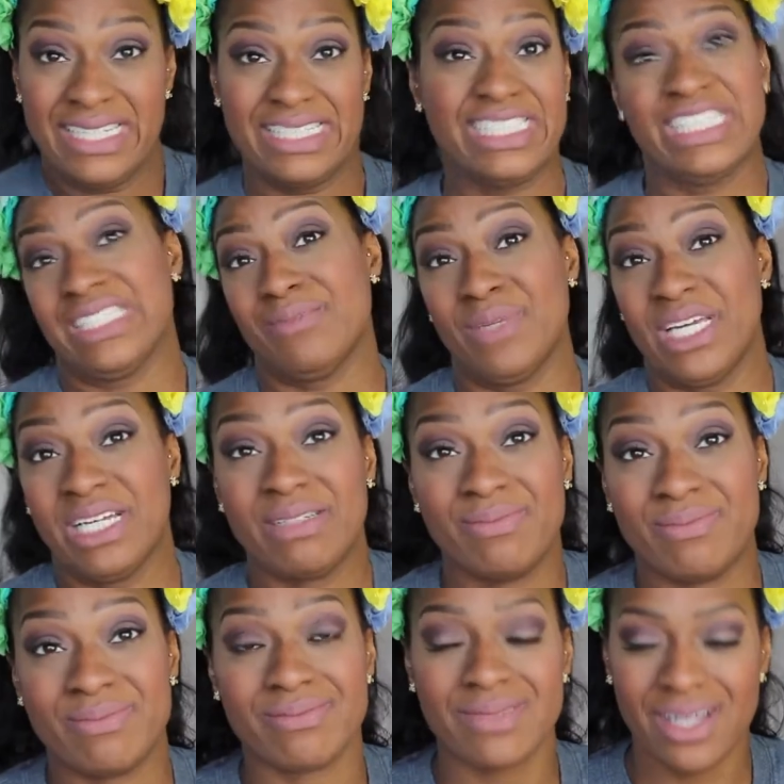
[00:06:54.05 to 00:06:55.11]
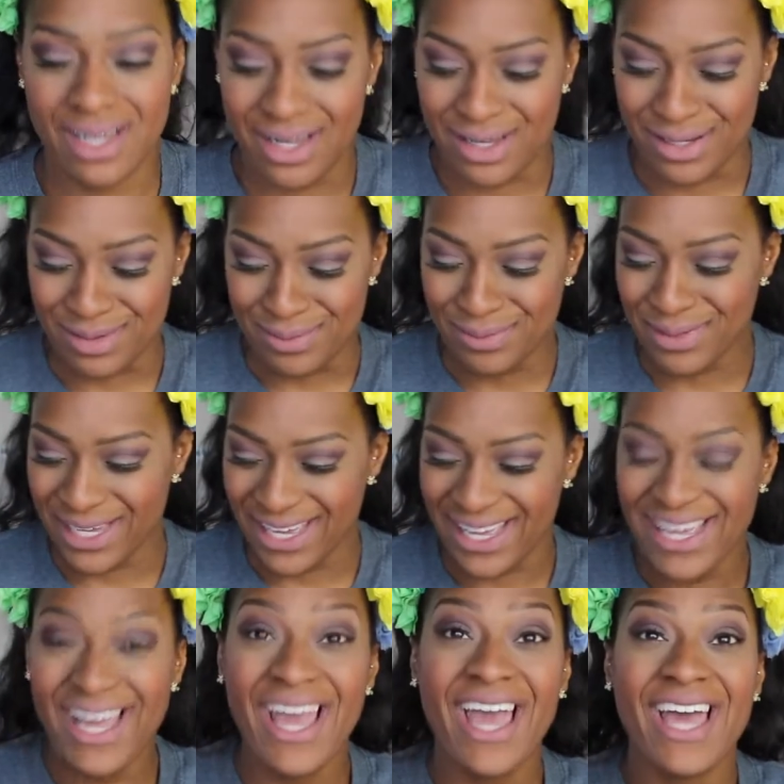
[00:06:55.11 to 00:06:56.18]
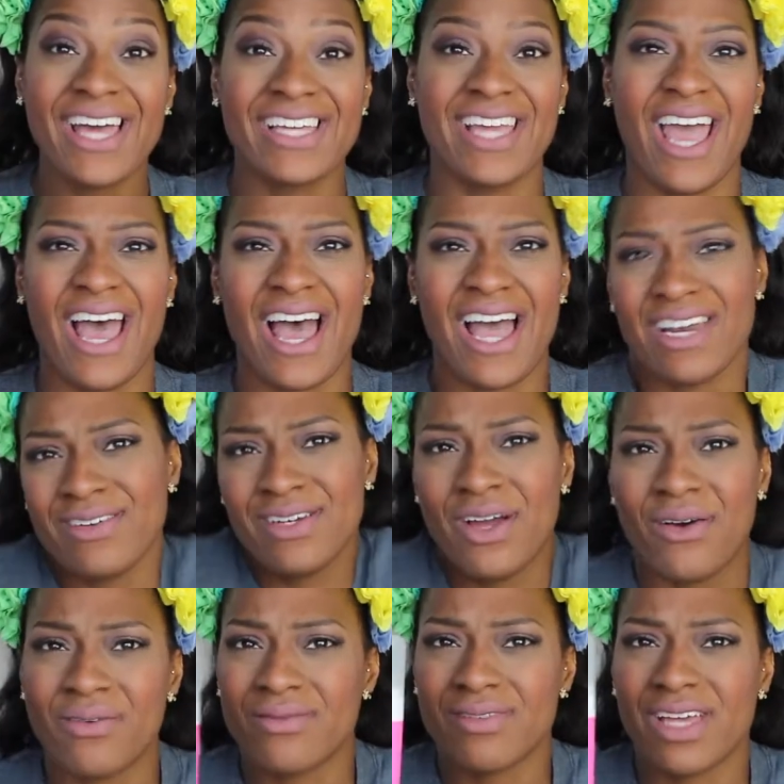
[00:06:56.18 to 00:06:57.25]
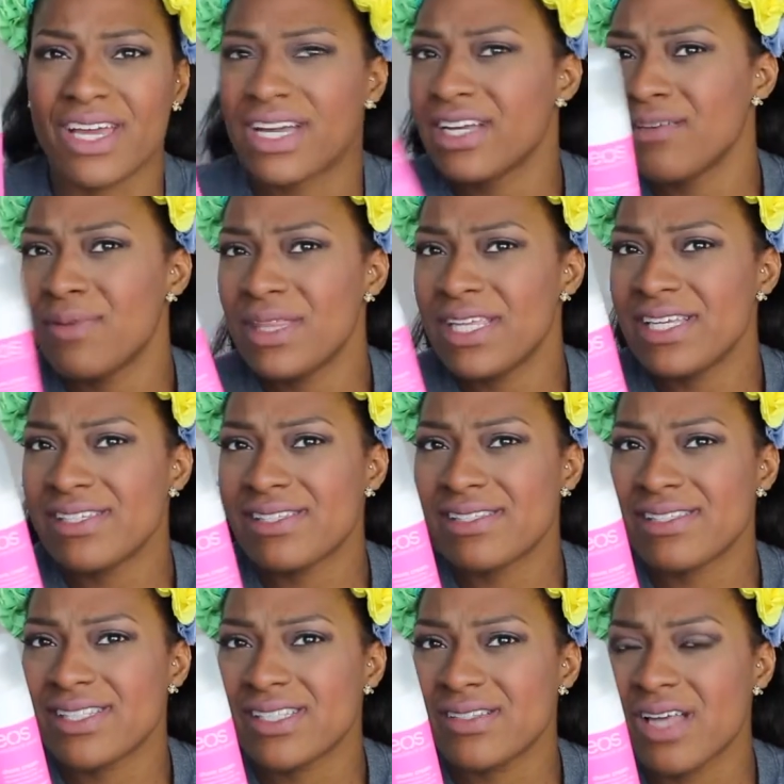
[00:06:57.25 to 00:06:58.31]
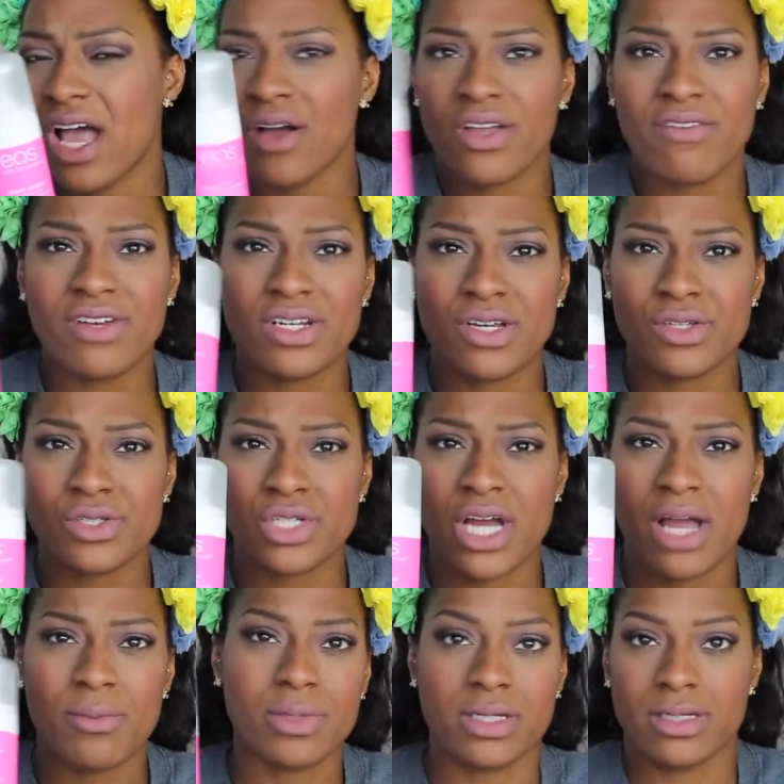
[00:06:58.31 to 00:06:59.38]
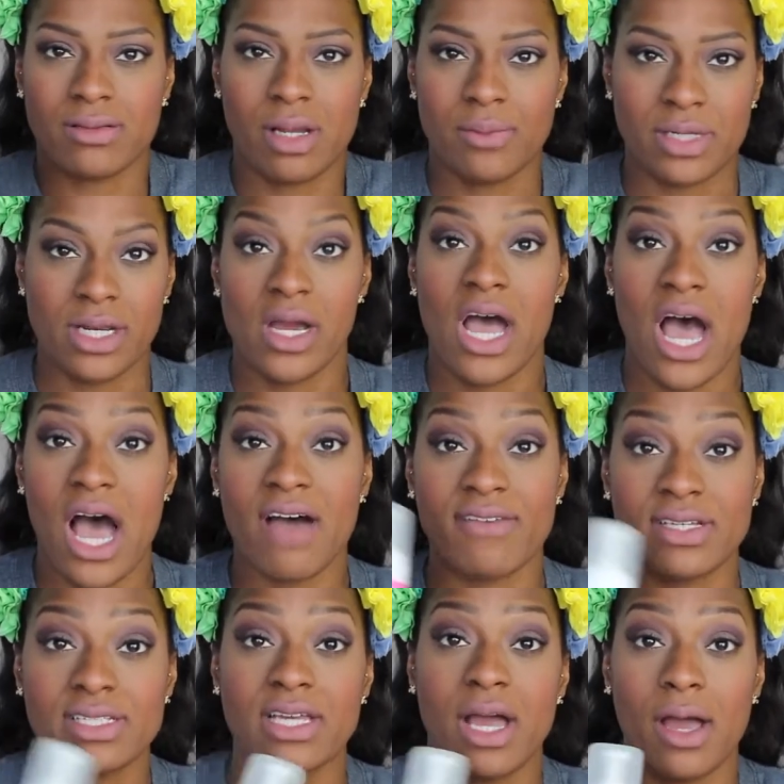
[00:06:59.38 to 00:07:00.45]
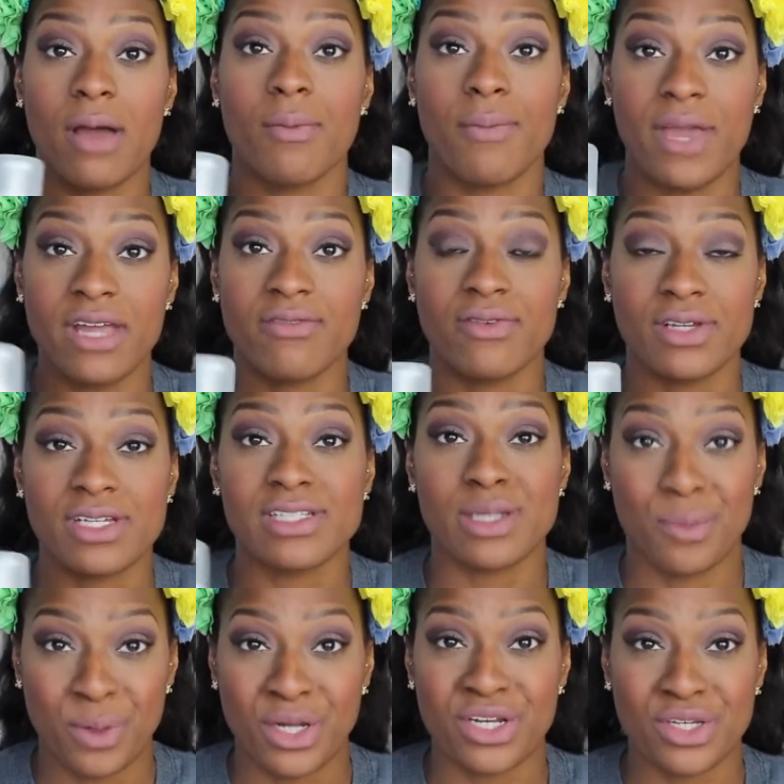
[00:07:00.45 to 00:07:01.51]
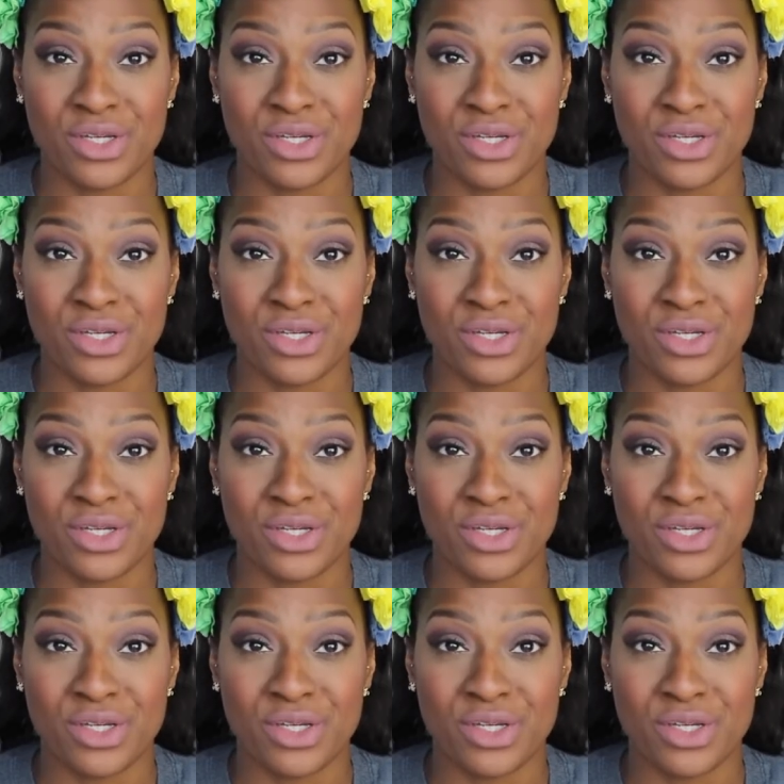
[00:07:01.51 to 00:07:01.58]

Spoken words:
just me. But yeah, I don't know, it could have been this. I'll give it another try. I mean, obviously I paid for this, so I'm gonna